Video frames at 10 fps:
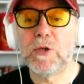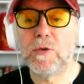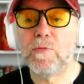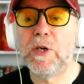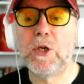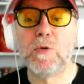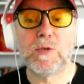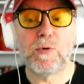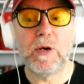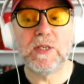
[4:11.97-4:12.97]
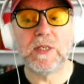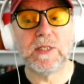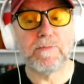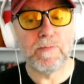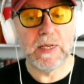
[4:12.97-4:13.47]
reduced prices
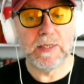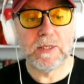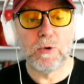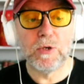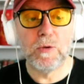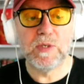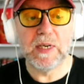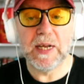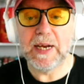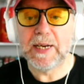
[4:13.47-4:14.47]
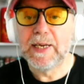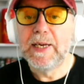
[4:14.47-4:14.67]
good news indeed.